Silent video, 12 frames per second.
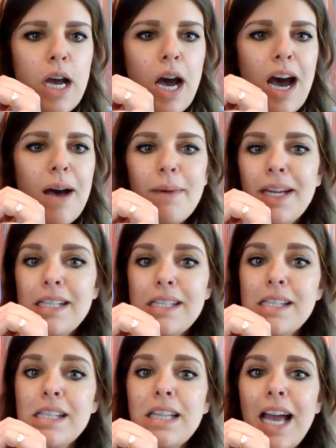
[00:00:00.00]
And it's
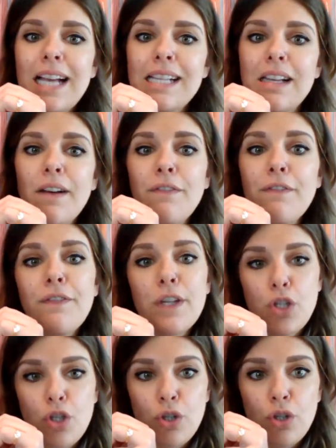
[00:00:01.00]
the last
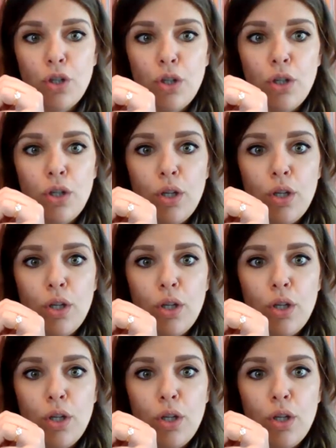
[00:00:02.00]
official